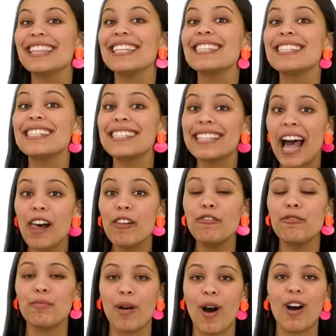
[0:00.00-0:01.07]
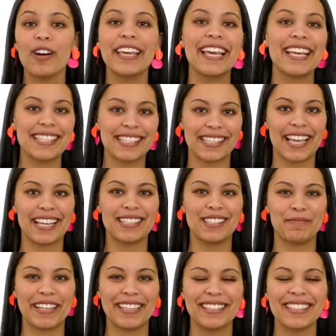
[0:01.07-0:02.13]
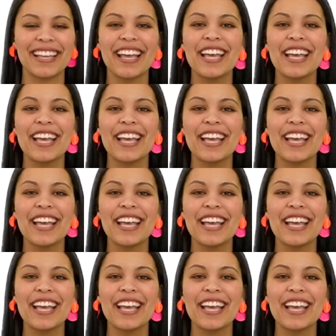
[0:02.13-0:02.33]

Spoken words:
the self-marking assessment